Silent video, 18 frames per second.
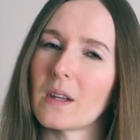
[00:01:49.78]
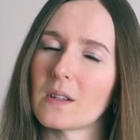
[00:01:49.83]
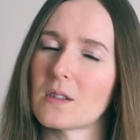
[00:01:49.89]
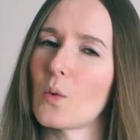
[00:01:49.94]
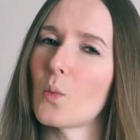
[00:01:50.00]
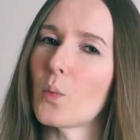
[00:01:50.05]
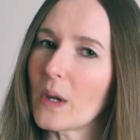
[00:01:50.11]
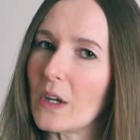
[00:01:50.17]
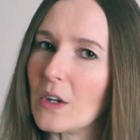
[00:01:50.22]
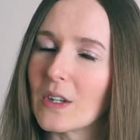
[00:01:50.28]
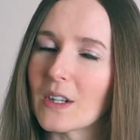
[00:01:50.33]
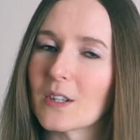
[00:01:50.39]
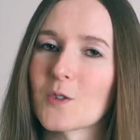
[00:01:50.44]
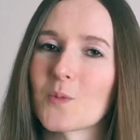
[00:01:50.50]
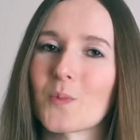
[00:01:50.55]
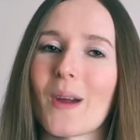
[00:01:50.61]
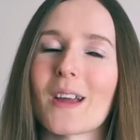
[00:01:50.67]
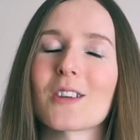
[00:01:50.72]
it's a weird
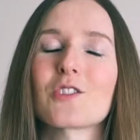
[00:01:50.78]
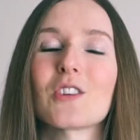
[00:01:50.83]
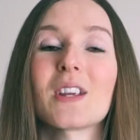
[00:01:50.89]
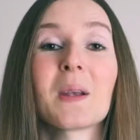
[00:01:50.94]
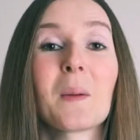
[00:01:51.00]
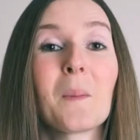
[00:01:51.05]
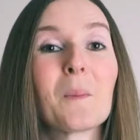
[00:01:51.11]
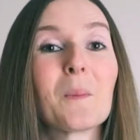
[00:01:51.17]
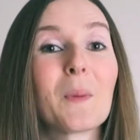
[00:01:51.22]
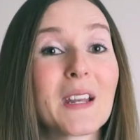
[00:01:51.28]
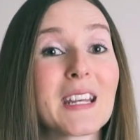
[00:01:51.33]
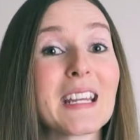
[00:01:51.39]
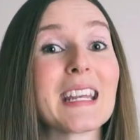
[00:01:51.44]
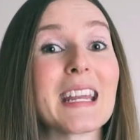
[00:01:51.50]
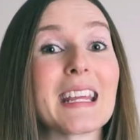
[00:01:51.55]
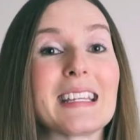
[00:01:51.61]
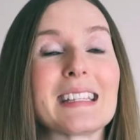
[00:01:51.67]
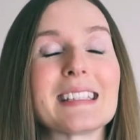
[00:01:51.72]
expression, but
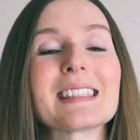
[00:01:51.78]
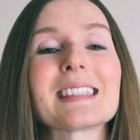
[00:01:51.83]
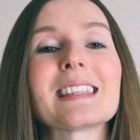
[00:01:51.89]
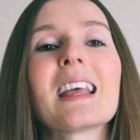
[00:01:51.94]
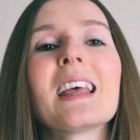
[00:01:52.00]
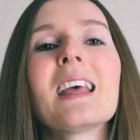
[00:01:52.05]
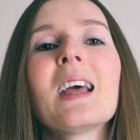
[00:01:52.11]
it is.